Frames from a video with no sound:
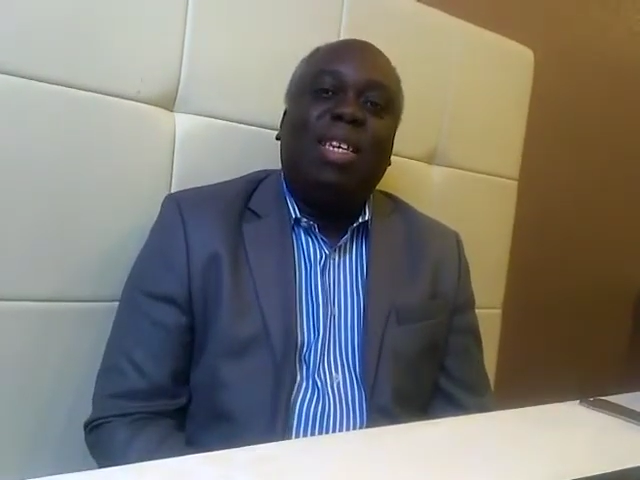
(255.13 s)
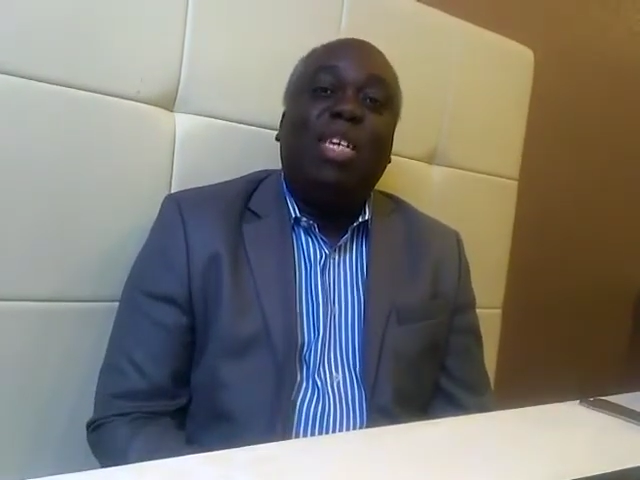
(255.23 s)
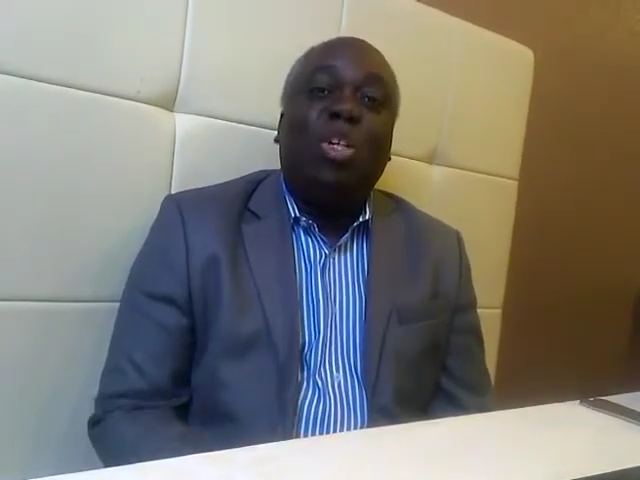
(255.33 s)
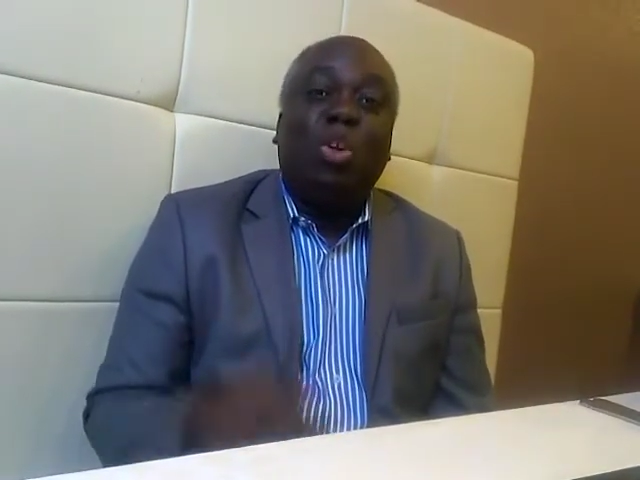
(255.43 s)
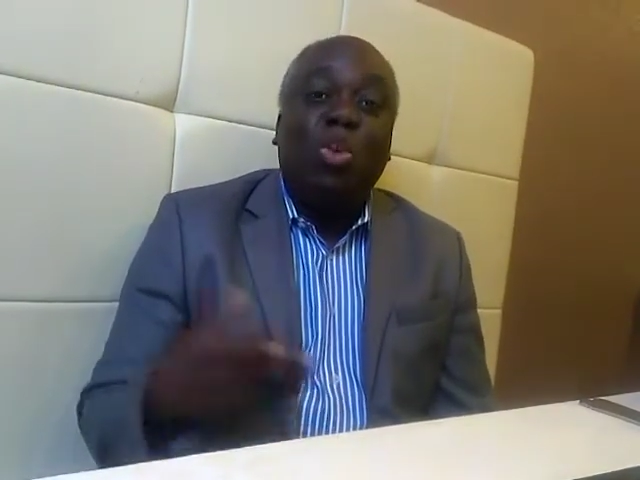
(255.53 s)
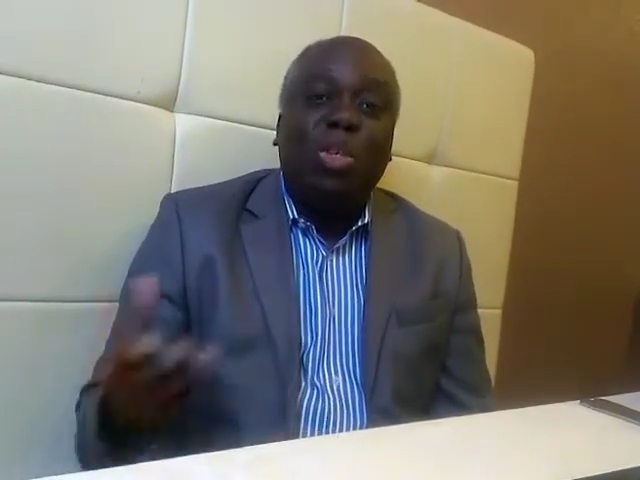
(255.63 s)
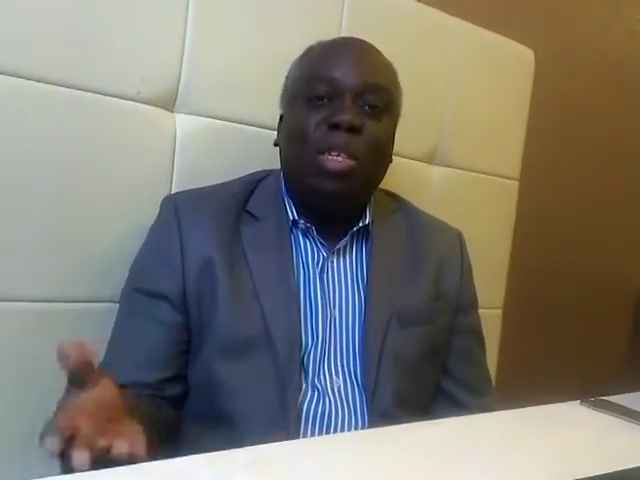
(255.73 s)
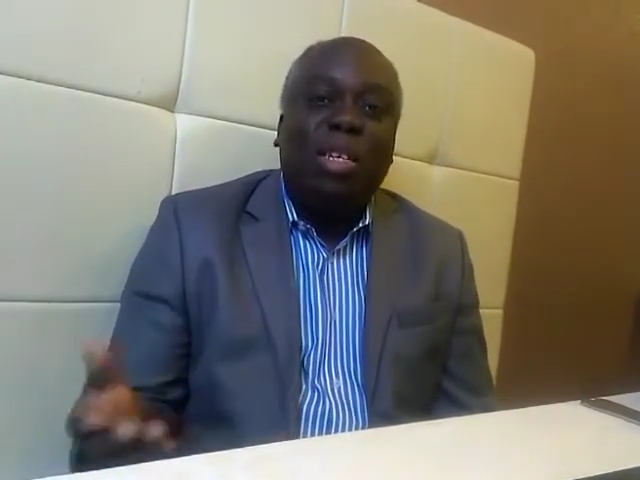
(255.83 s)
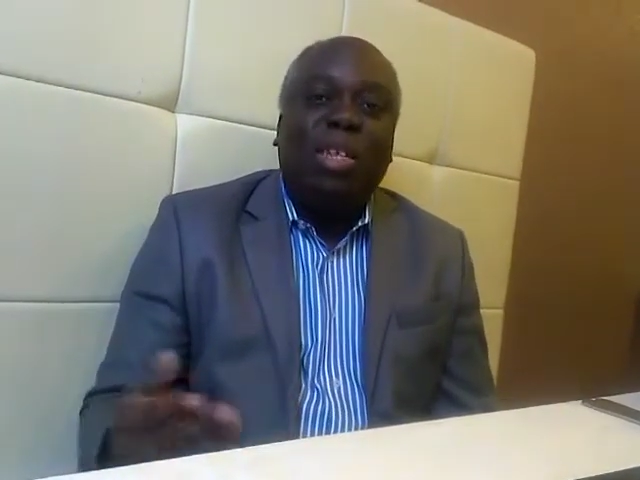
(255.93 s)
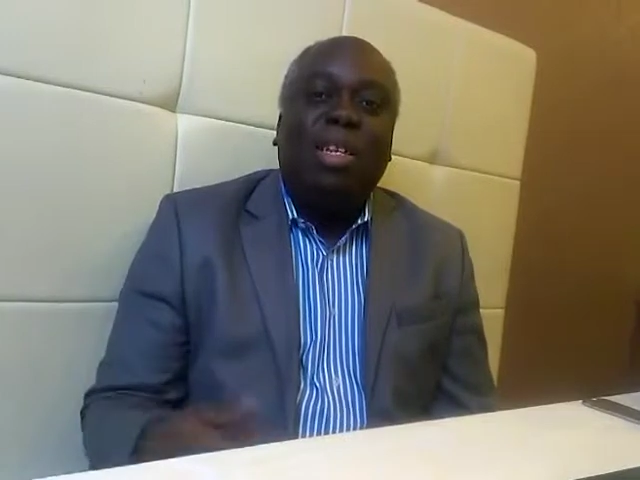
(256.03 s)

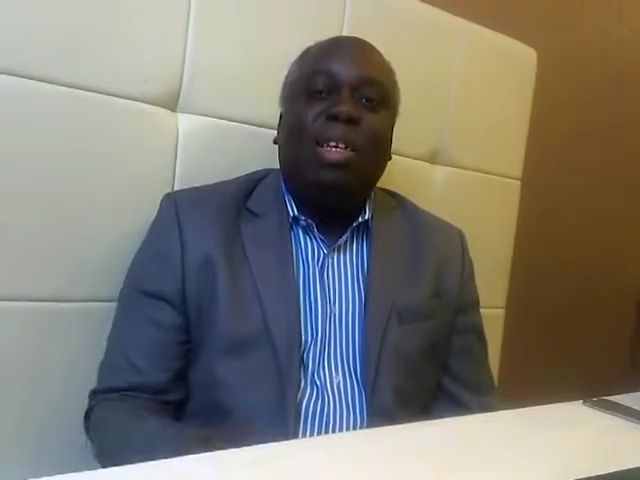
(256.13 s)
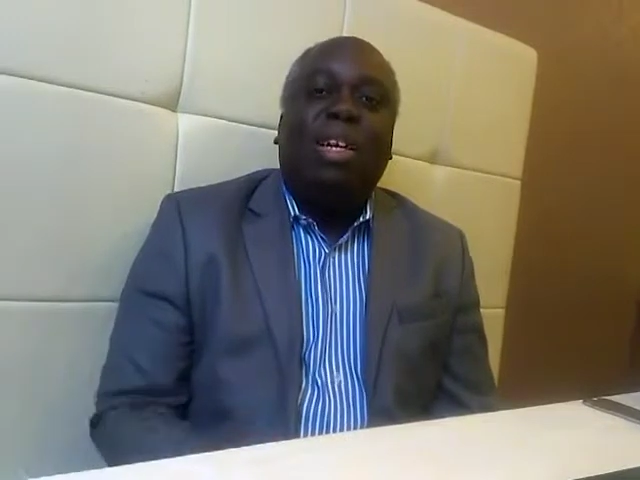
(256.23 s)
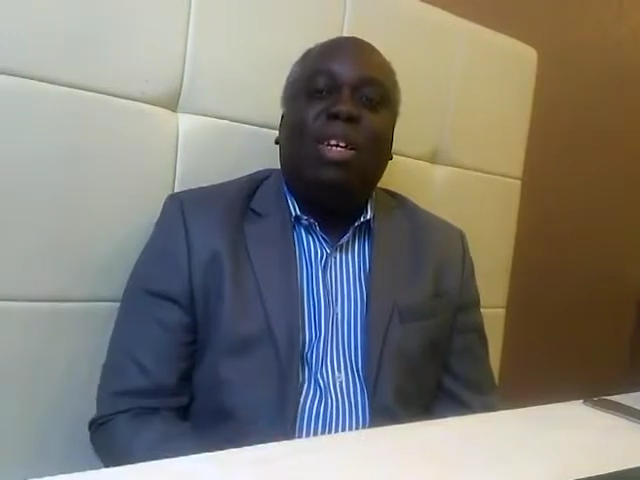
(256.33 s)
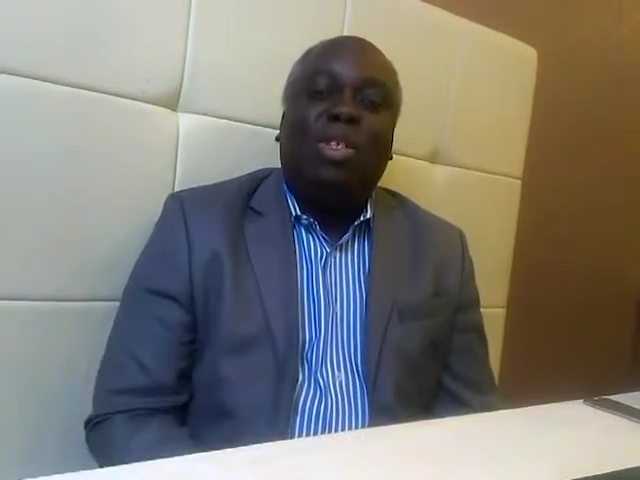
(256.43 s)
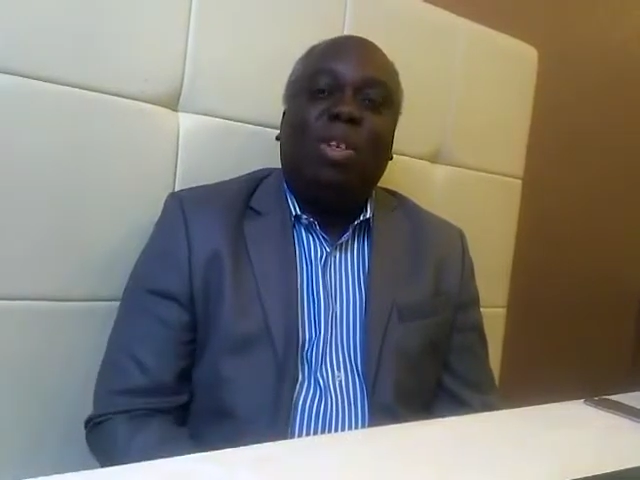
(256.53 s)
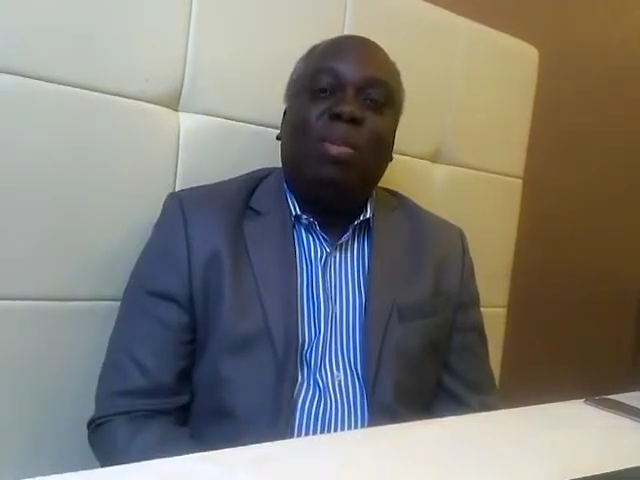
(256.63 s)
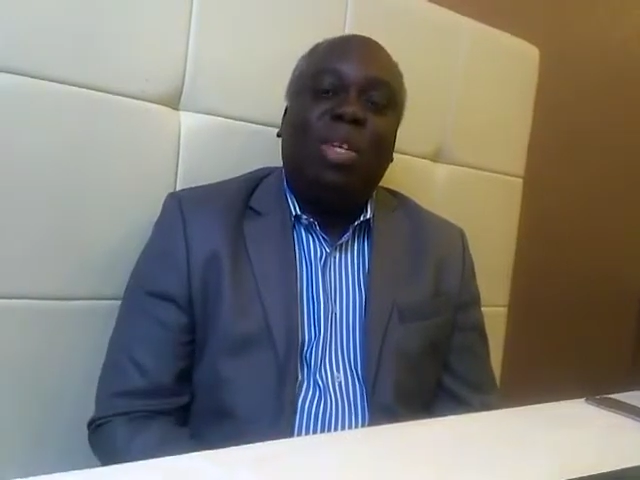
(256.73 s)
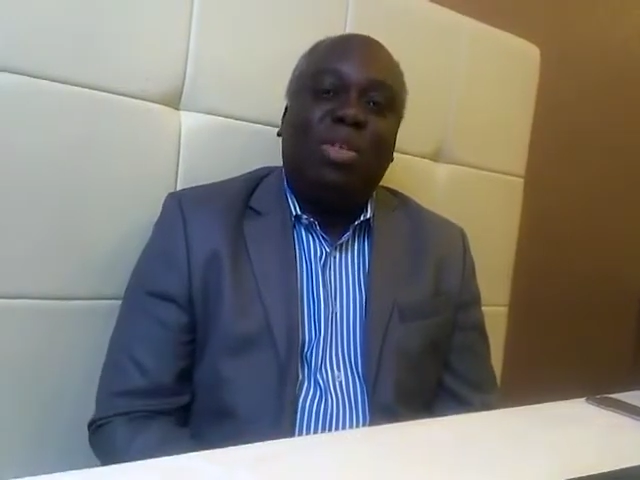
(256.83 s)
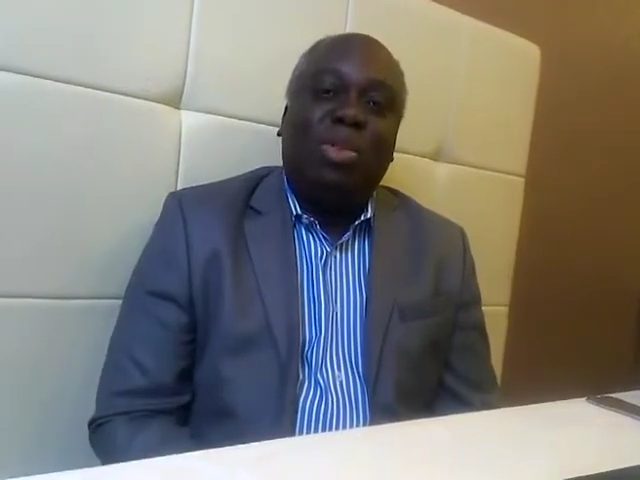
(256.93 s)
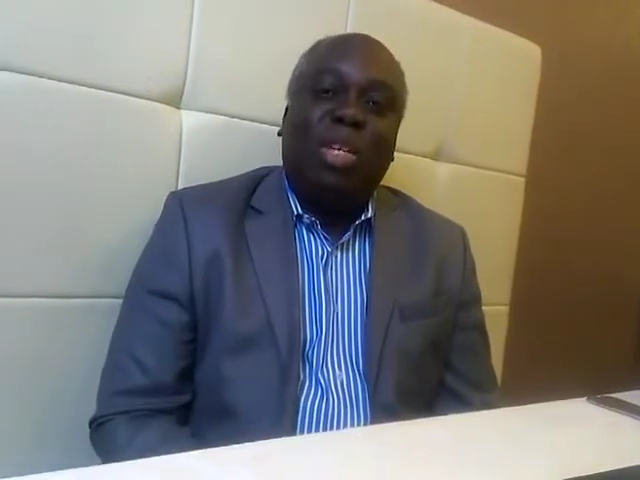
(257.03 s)
including some
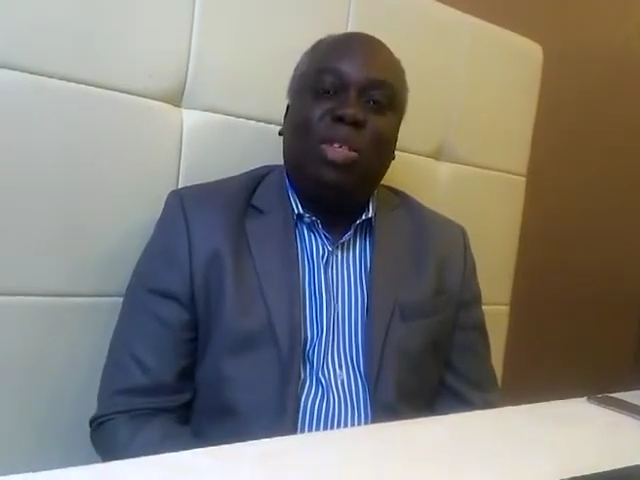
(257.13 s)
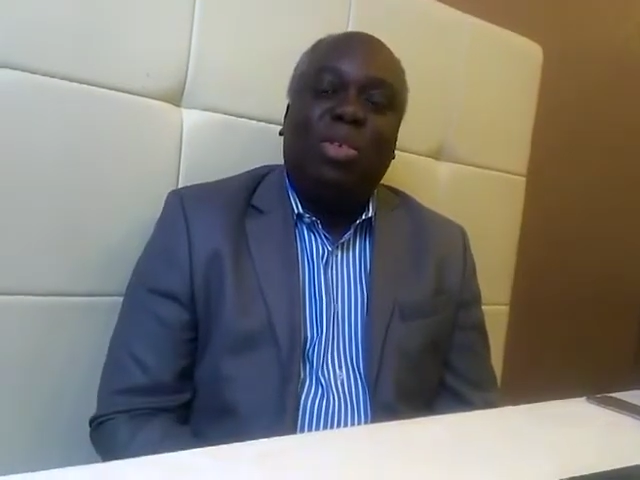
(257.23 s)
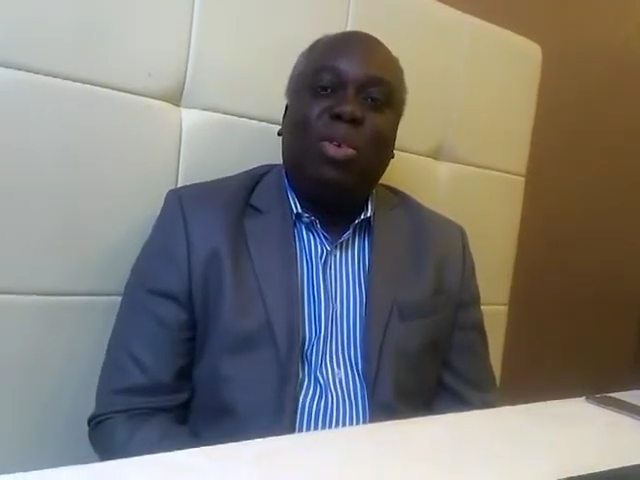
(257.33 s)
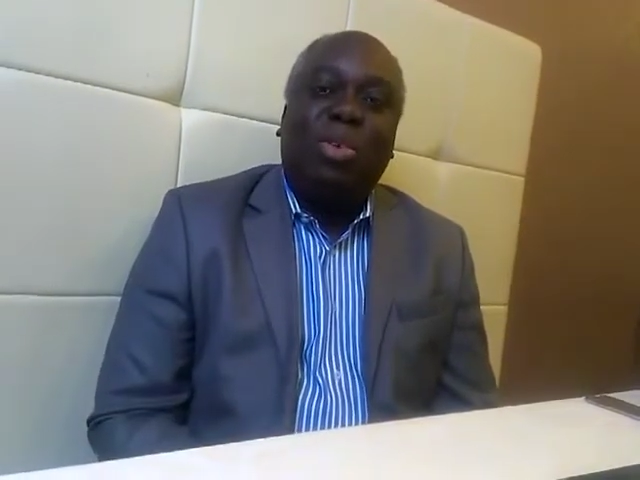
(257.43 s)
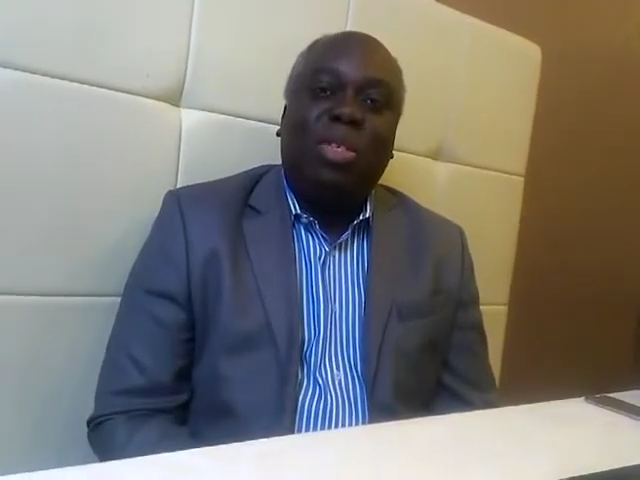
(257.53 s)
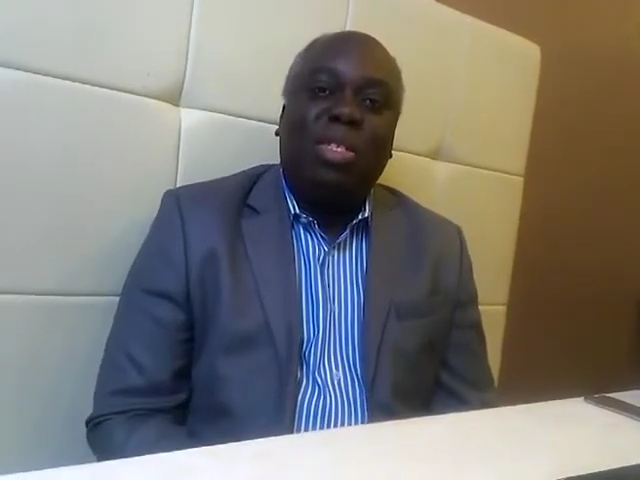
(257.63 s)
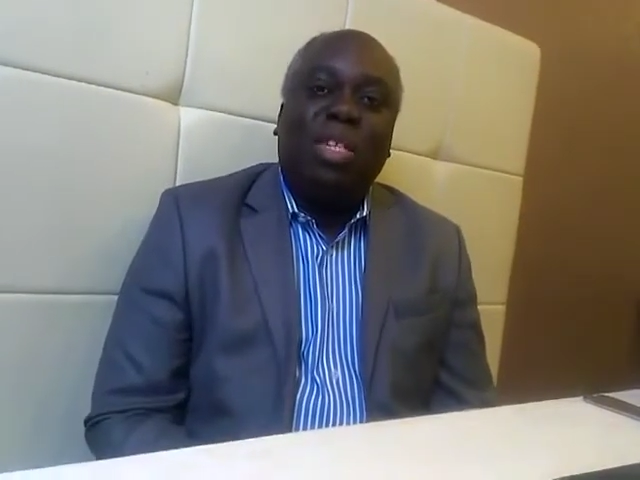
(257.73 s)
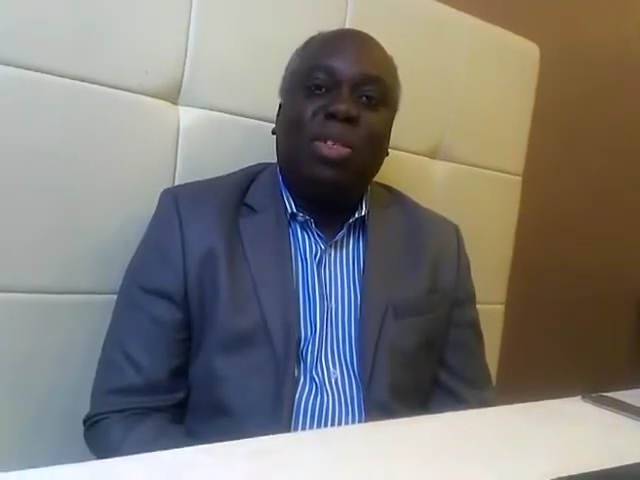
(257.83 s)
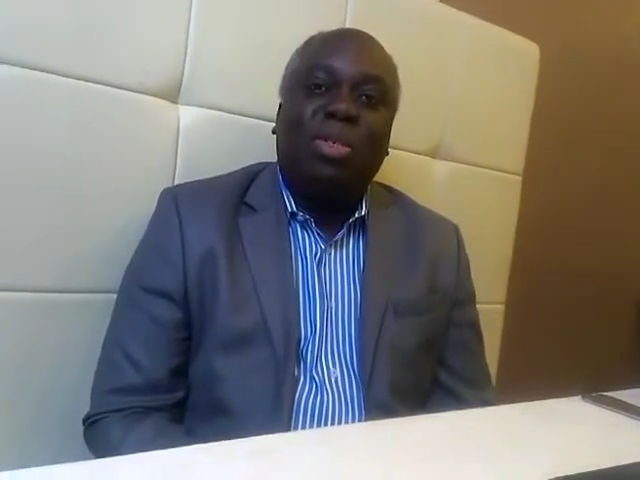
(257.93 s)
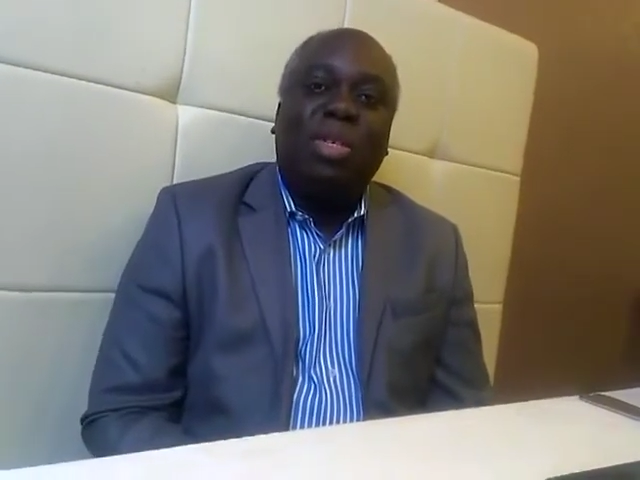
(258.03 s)
international
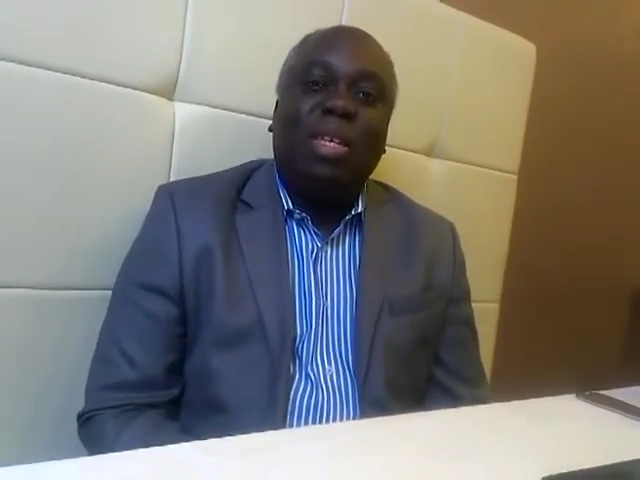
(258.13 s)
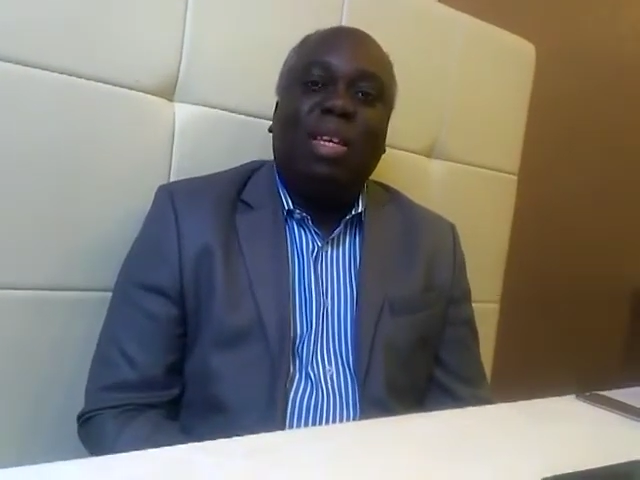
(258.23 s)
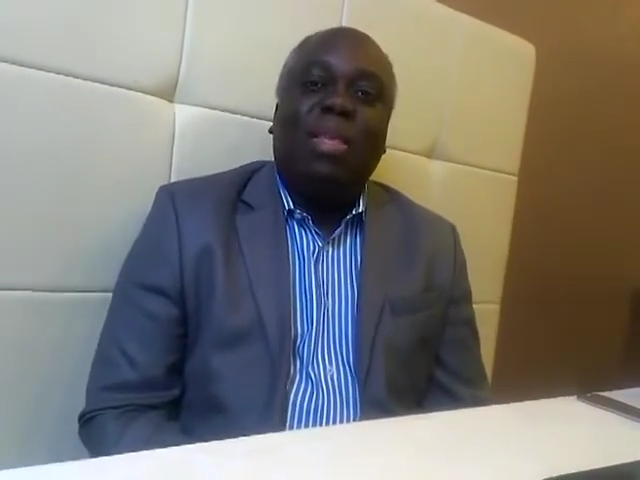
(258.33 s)
organizations,